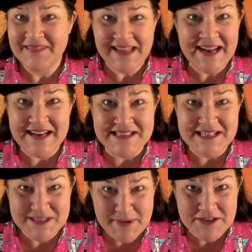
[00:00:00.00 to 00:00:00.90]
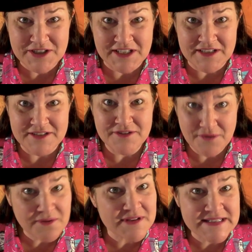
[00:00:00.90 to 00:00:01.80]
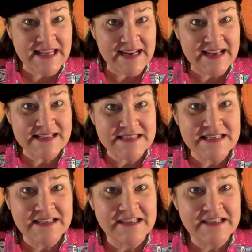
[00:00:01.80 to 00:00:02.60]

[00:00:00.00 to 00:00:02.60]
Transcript: Ladies, especially, do you know who this lady is?